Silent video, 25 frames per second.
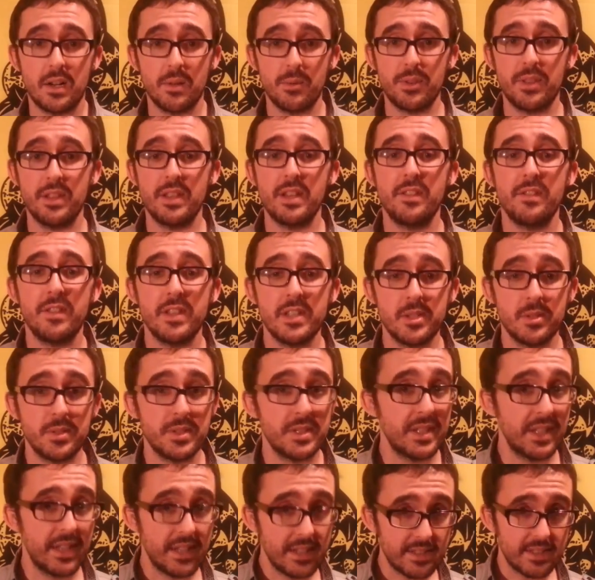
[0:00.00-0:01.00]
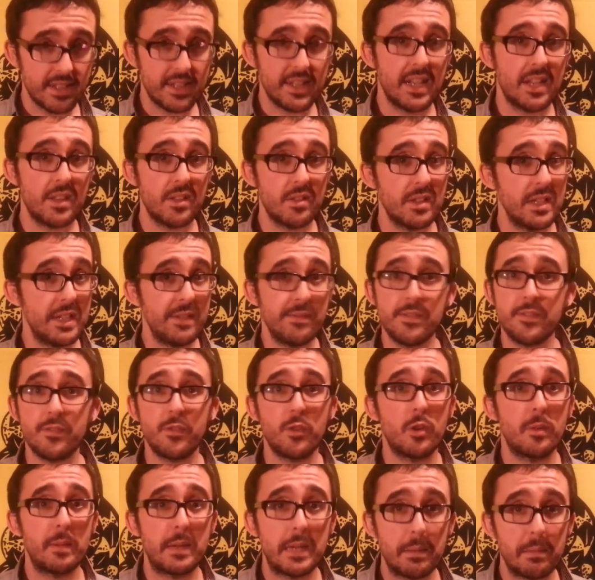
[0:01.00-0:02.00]
with individuals getting together, even
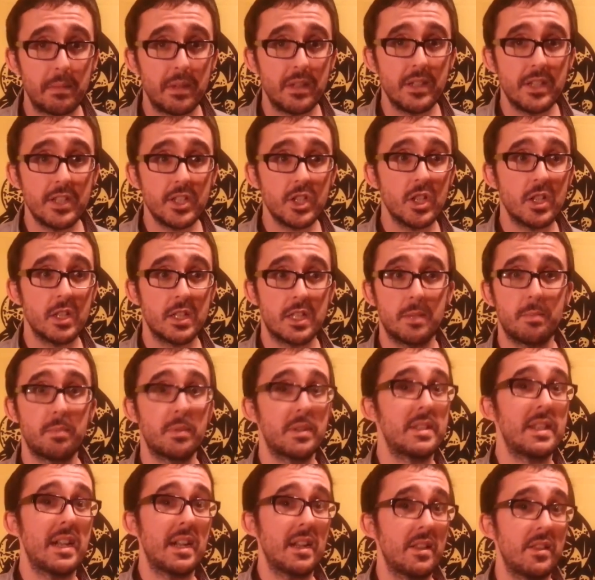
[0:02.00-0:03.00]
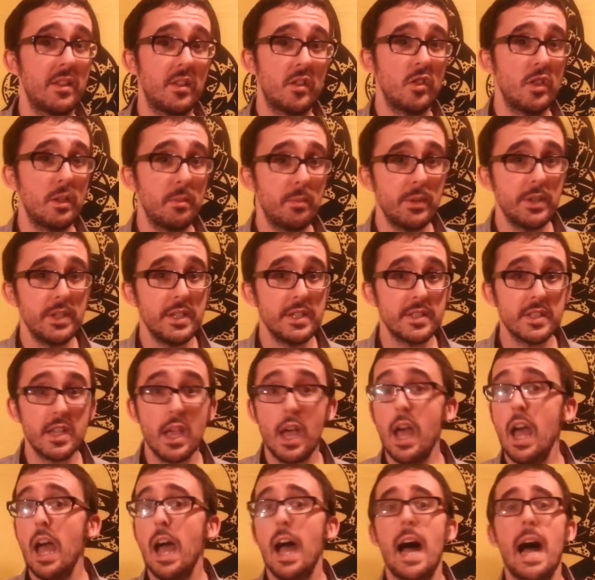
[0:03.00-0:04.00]
forming a militia to protect their liberties.